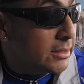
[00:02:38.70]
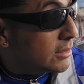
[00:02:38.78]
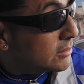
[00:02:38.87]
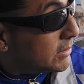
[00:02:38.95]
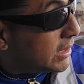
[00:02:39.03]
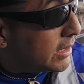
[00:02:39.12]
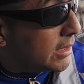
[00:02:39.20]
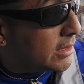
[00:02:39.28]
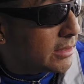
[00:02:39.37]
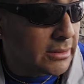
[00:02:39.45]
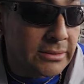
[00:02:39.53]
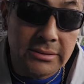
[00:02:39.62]
look,
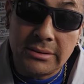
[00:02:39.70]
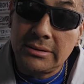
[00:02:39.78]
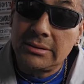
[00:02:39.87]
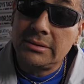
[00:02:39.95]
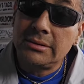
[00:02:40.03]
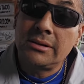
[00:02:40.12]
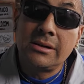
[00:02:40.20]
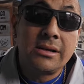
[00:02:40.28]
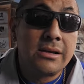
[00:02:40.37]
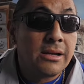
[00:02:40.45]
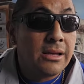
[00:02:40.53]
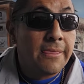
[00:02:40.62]
man.
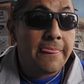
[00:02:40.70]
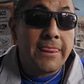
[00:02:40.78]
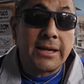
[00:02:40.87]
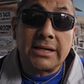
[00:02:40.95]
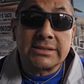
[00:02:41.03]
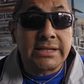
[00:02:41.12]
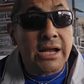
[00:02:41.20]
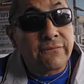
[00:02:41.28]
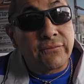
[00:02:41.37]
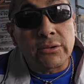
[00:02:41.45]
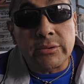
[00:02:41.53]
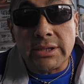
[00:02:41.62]
Like I said,
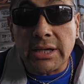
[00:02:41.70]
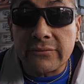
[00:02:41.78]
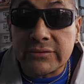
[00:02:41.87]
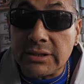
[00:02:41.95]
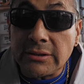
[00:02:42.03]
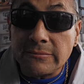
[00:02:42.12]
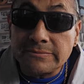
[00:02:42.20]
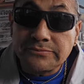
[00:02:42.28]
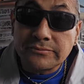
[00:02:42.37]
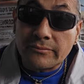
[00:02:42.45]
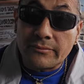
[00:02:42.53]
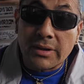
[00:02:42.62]
I fuck with Lefty.
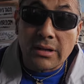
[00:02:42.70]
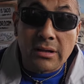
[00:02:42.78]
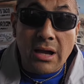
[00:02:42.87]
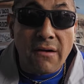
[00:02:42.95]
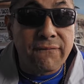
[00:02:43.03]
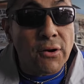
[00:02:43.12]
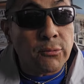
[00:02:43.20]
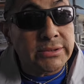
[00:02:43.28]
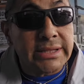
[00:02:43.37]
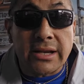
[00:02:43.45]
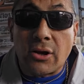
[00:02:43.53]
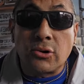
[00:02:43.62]
I fuck
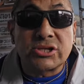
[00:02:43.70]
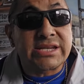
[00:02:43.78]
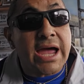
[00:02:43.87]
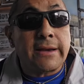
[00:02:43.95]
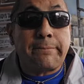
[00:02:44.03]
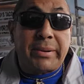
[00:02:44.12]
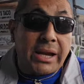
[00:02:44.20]
with that whole side,